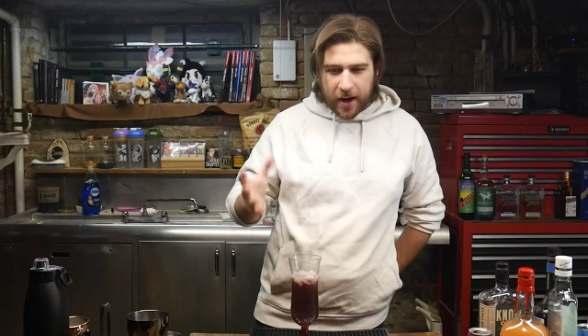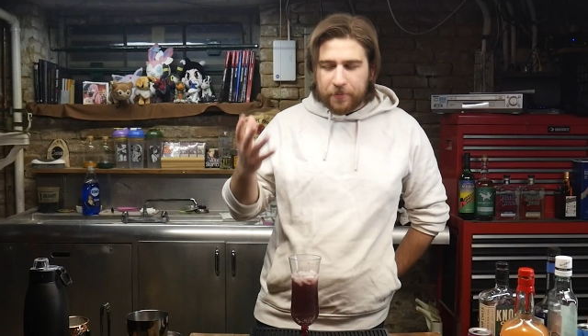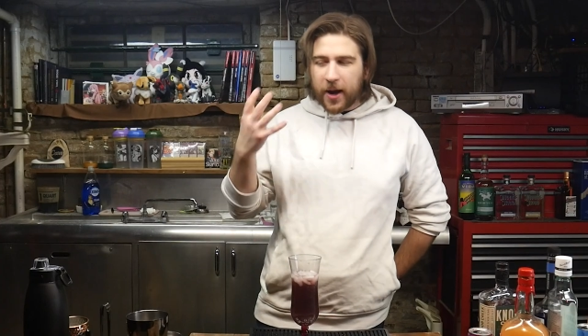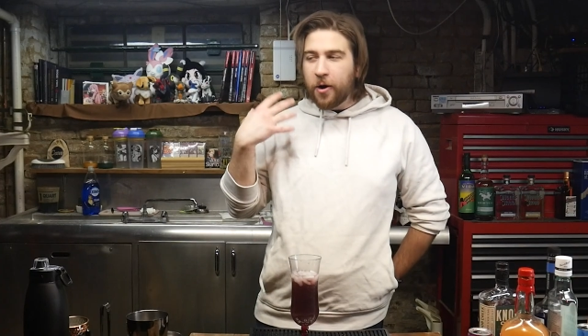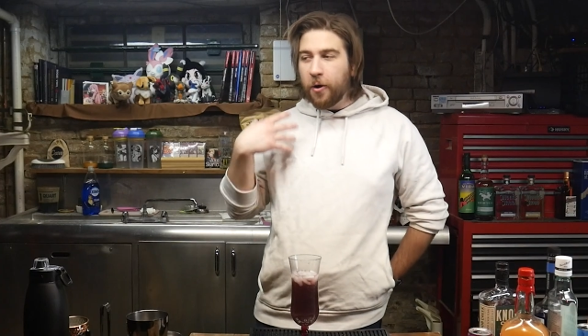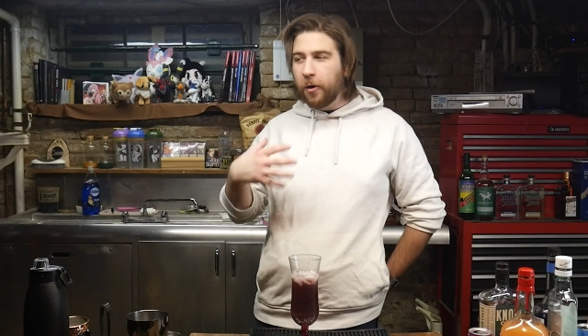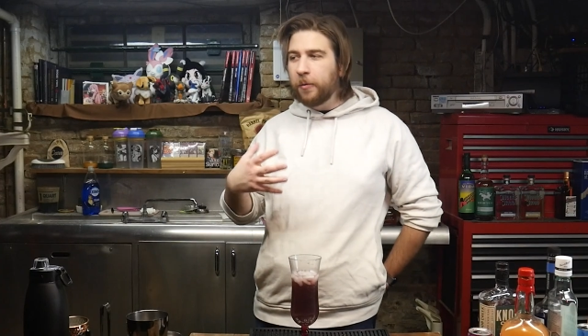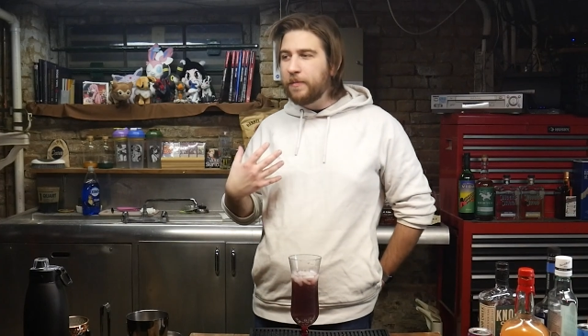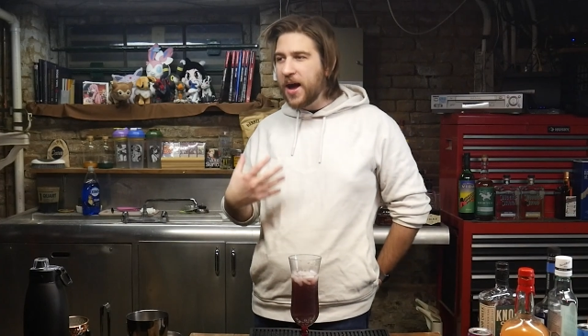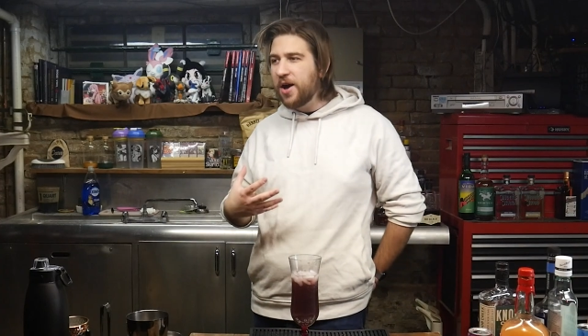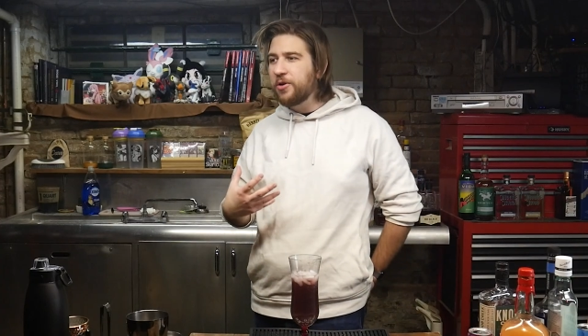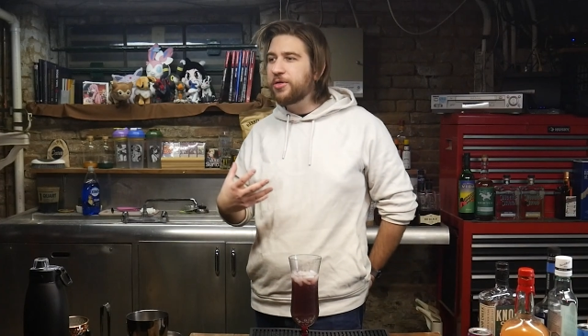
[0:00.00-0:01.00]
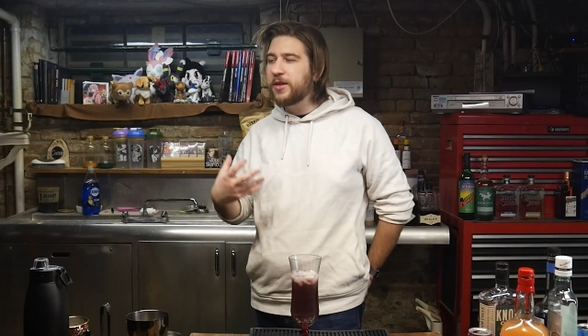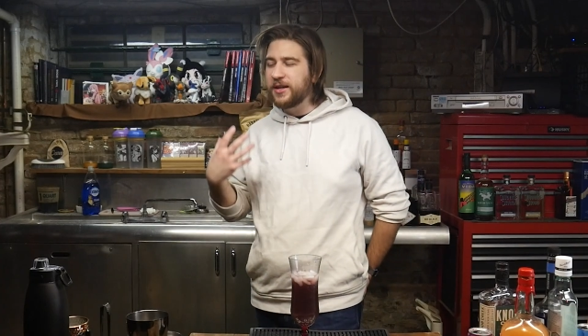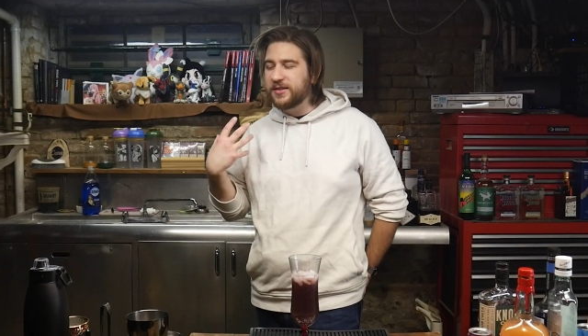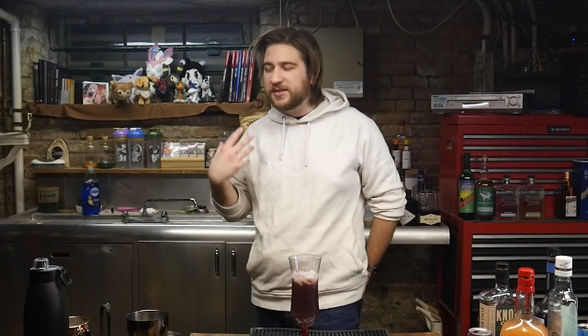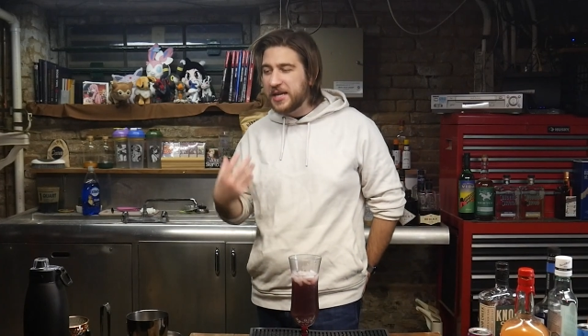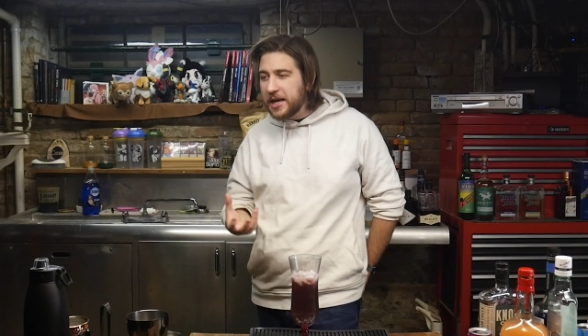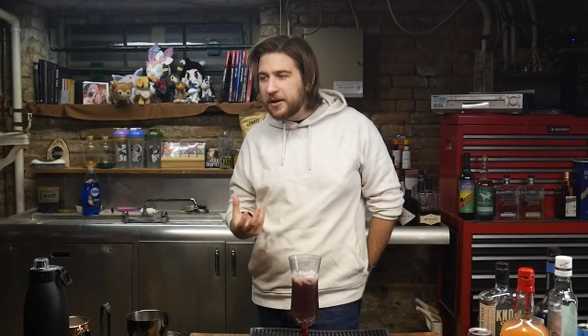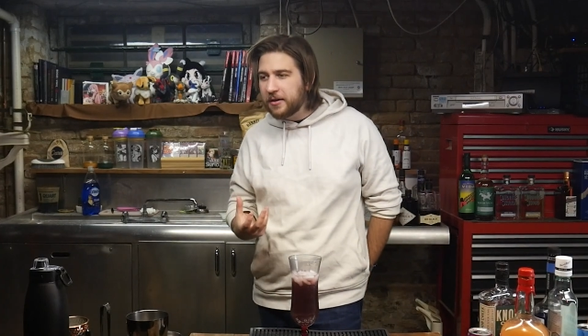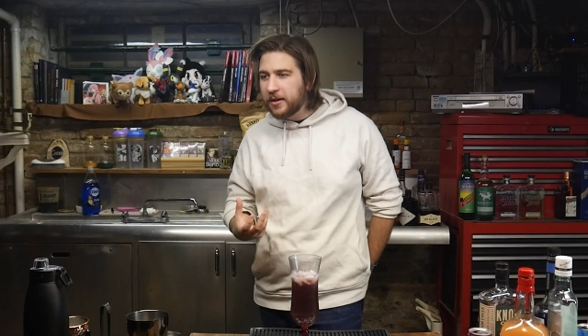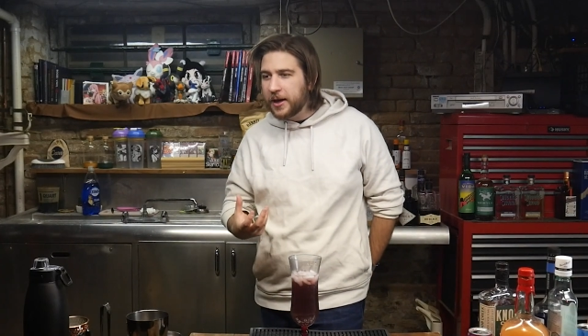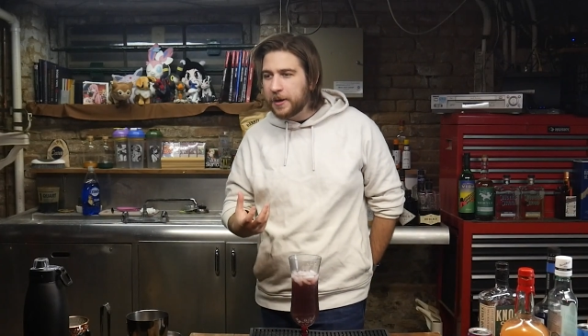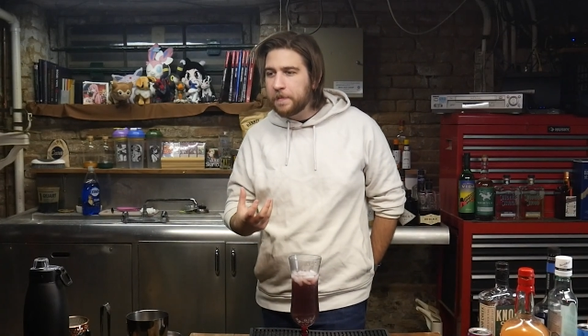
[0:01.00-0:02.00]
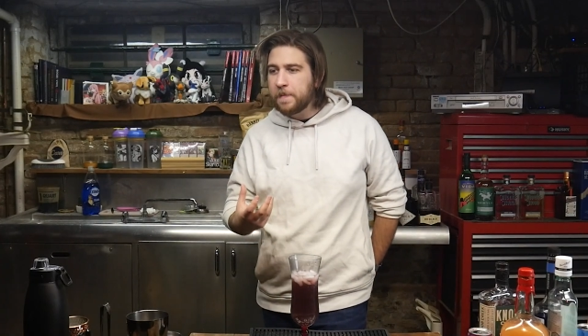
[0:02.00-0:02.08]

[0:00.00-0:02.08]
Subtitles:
And my whole mouth is tingling,